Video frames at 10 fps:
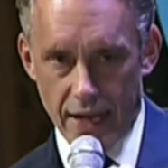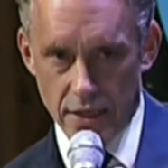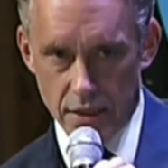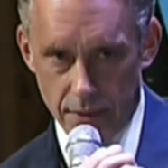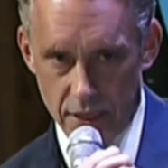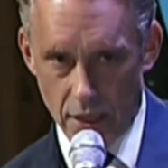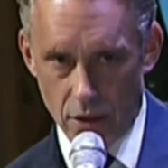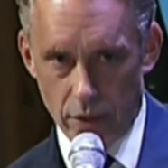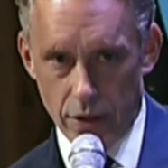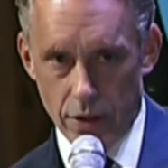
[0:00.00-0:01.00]
has to be
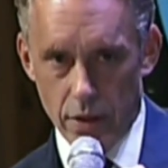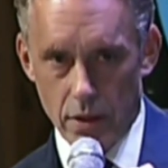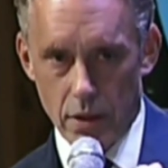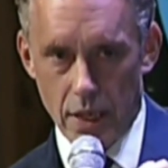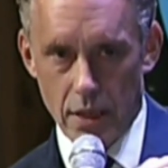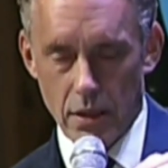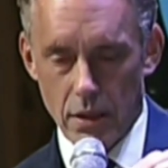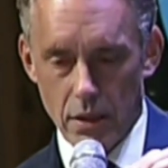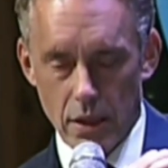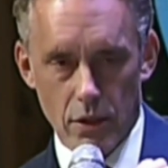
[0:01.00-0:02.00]
dealt with,
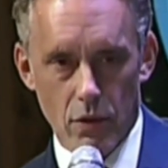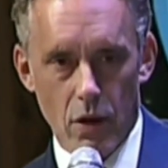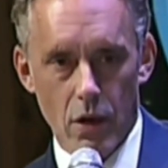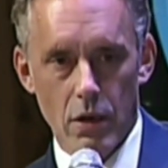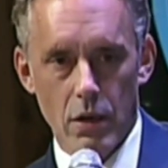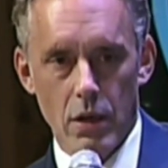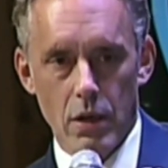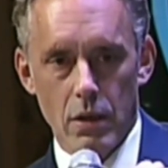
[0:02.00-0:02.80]
and that there are